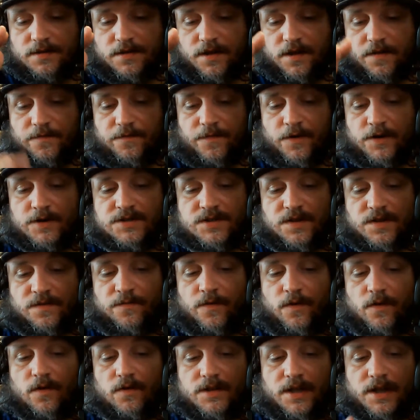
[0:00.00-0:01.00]
first
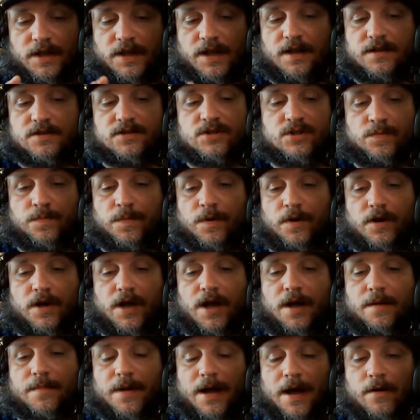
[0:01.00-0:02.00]
of all, the
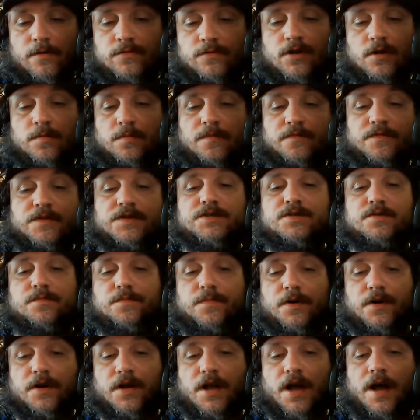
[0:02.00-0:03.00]
SuperGAP outcome of the
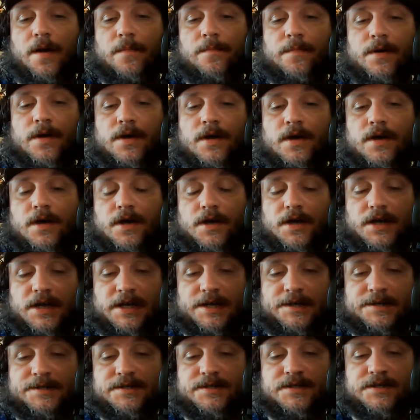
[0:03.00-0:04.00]
SuperGAP
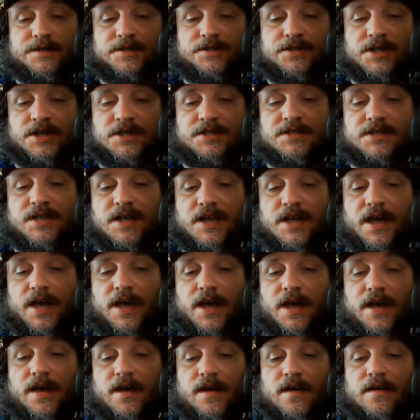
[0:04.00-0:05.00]
is just
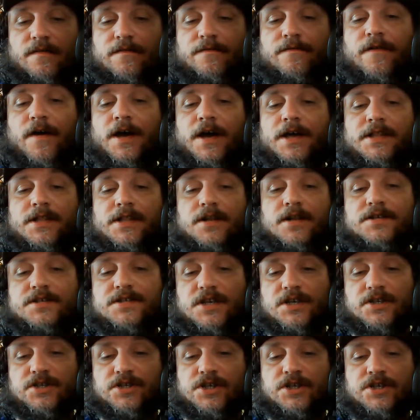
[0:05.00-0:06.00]
a final
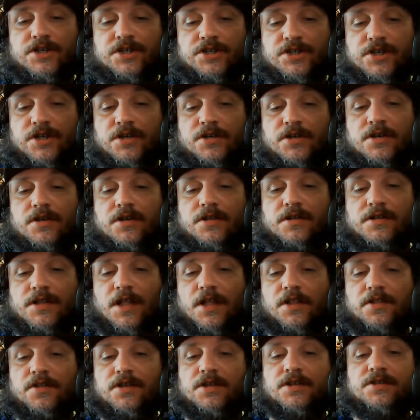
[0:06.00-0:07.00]
suggestion
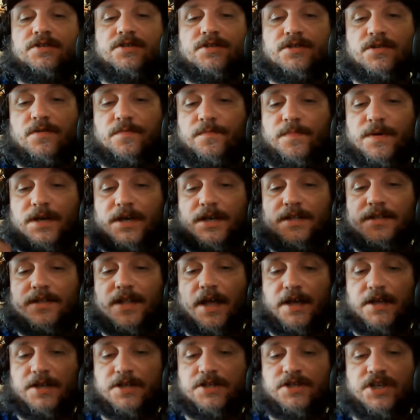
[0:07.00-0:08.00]
that needs to be
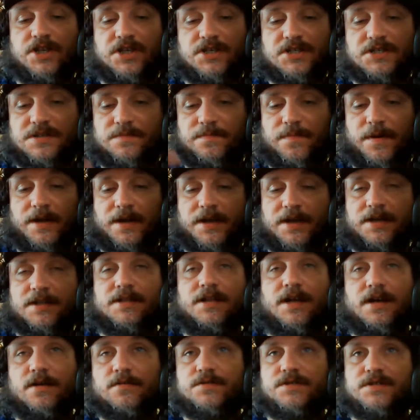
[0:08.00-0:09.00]
digested by
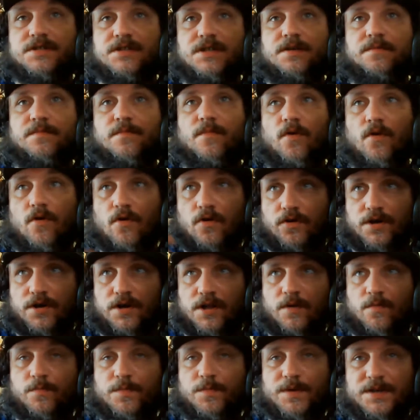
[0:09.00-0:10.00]
in-house team or
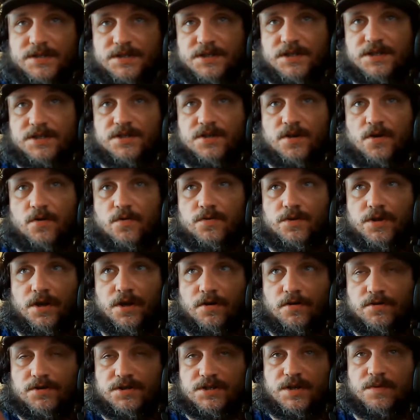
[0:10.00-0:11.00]
the business
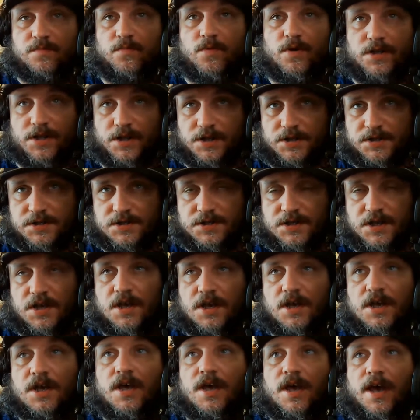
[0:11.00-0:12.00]
owner or someone
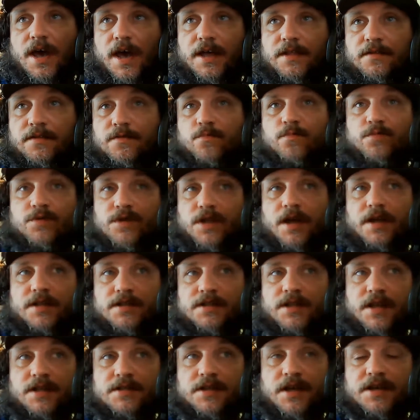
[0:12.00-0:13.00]
else. And
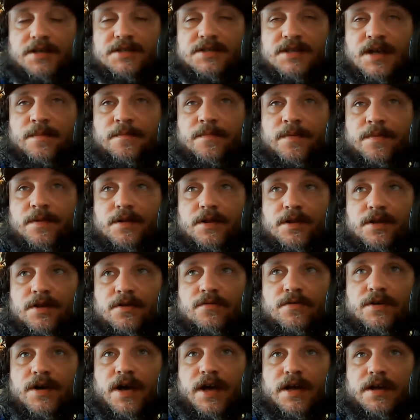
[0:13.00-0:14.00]
the example
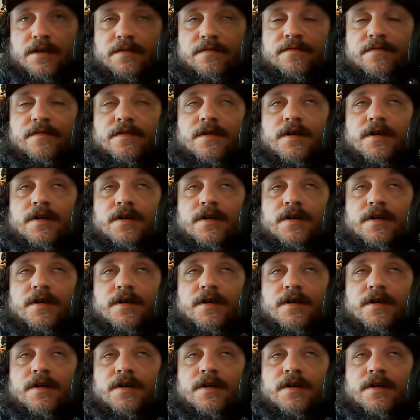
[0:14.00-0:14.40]
you gave